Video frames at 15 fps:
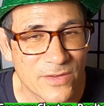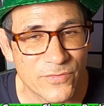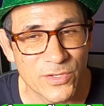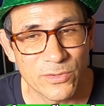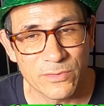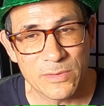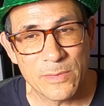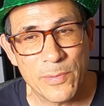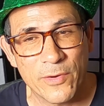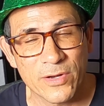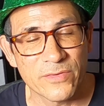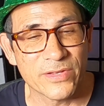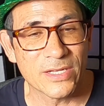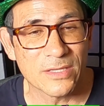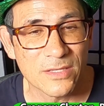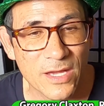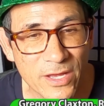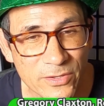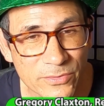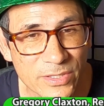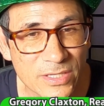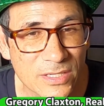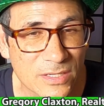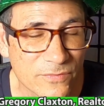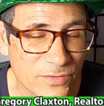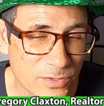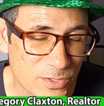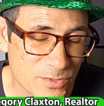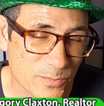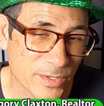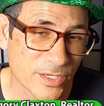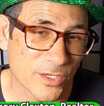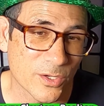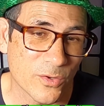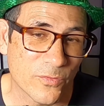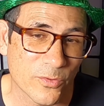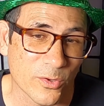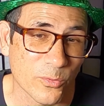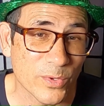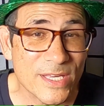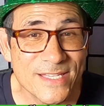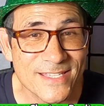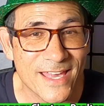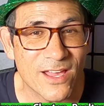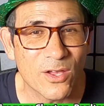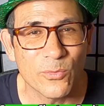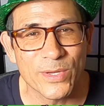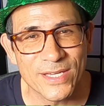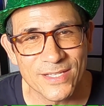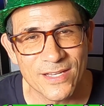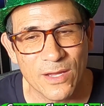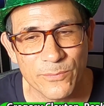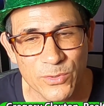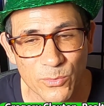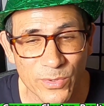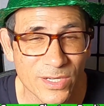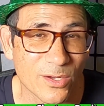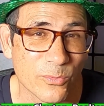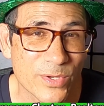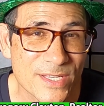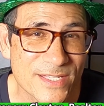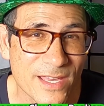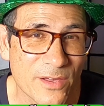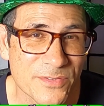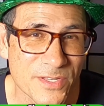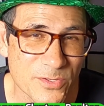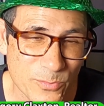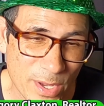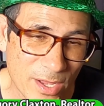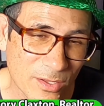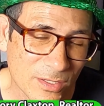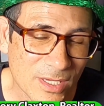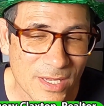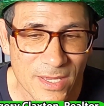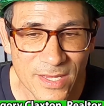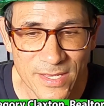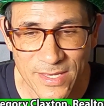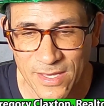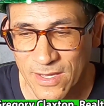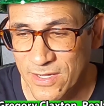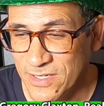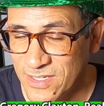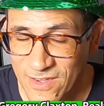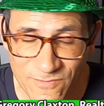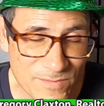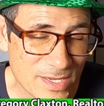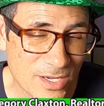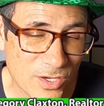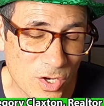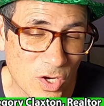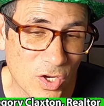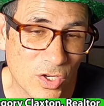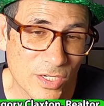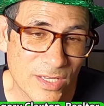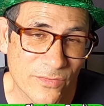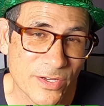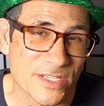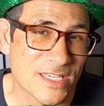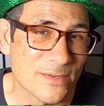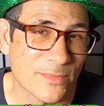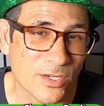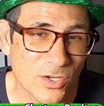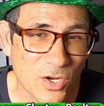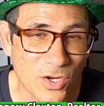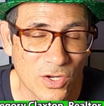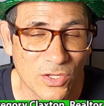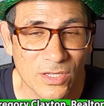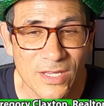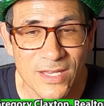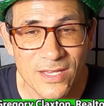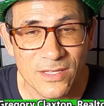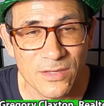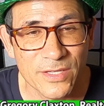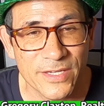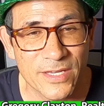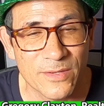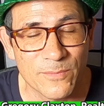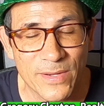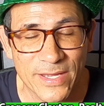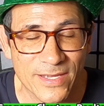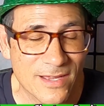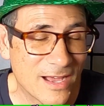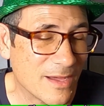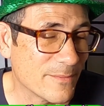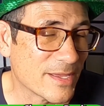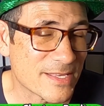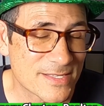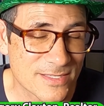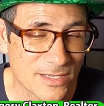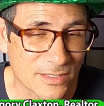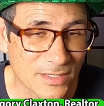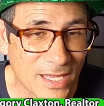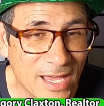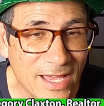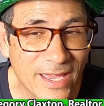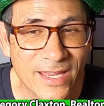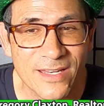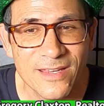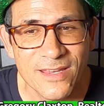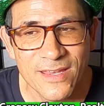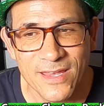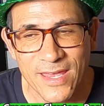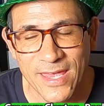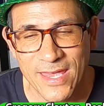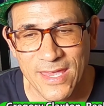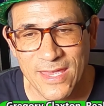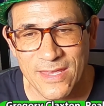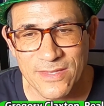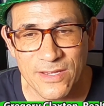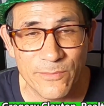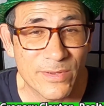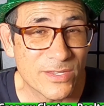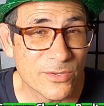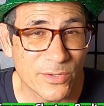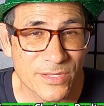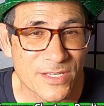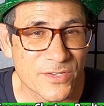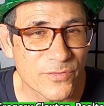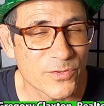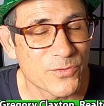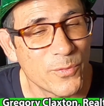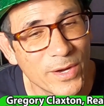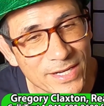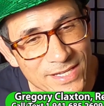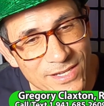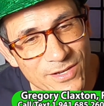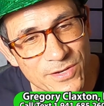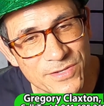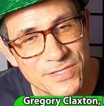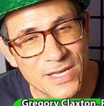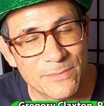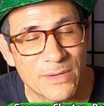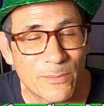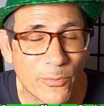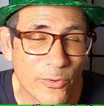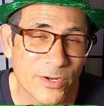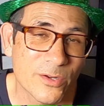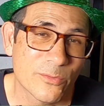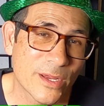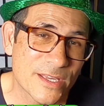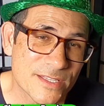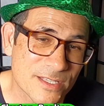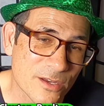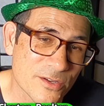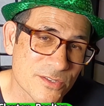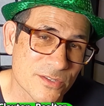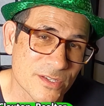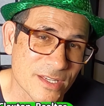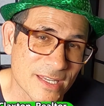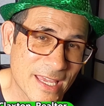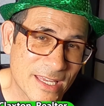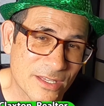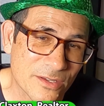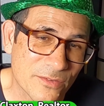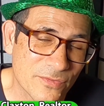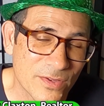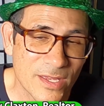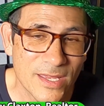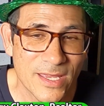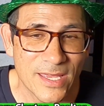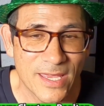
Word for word: if you don't want to be part of any lottery, if you just want to go for a resale, we can help you win at resales as well. Uh, give me a call, give our team a call. Look at my comments online. And I've been doing this for 20 years. I'm a born and raised Sarasota native,